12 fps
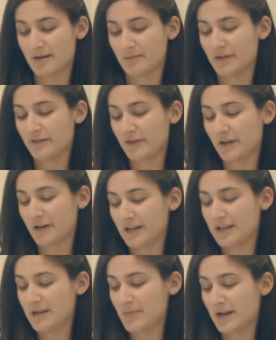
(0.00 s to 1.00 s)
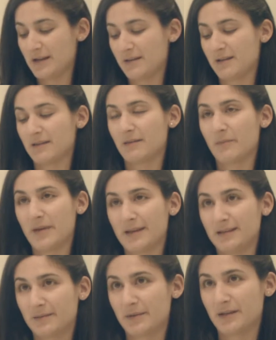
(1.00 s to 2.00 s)
If you're going to keep anything in the
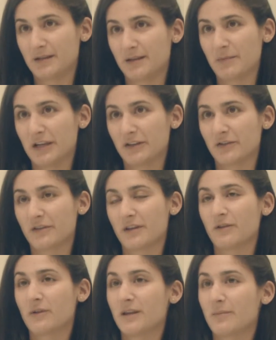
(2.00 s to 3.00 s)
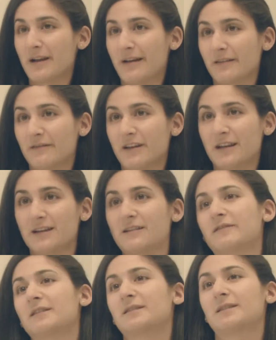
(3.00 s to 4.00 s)
basement, make sure that you keep it elevated
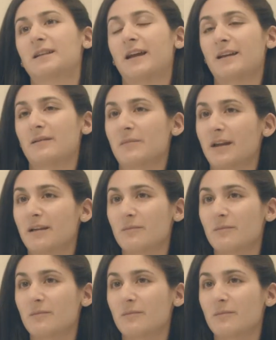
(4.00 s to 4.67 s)
if it's an item that can